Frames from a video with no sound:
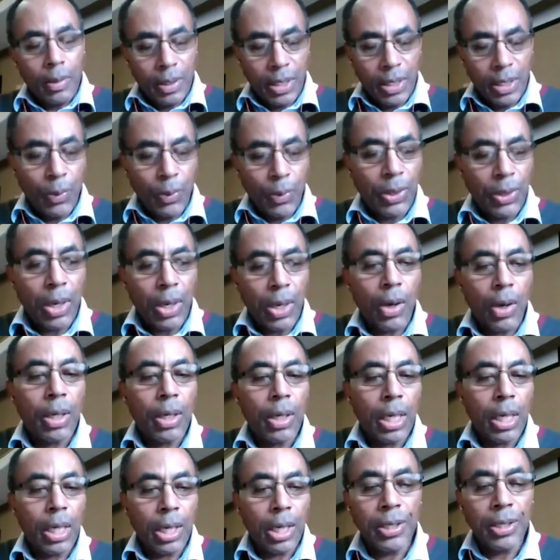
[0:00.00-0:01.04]
see what they are,
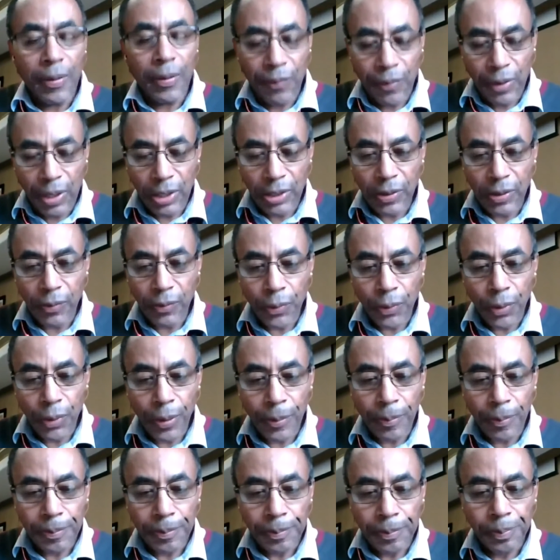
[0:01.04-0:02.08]
get a good definition for
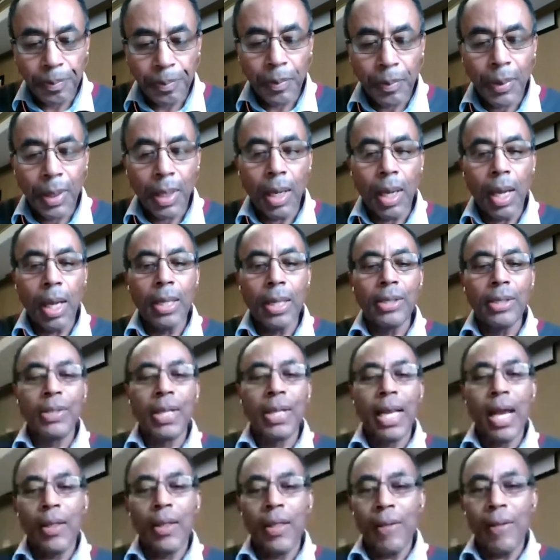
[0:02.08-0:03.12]
them,
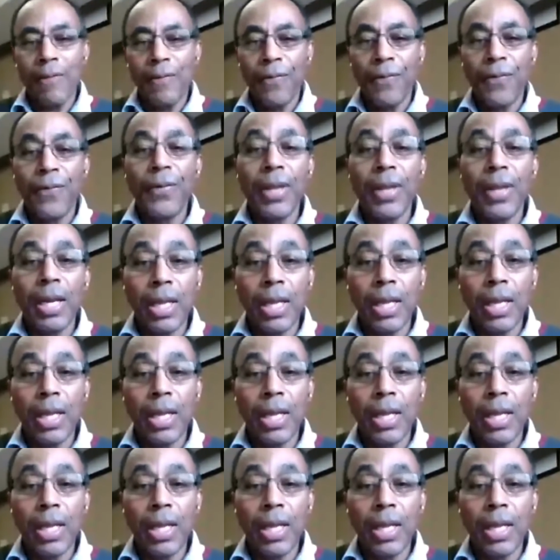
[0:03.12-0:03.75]
understand how they fit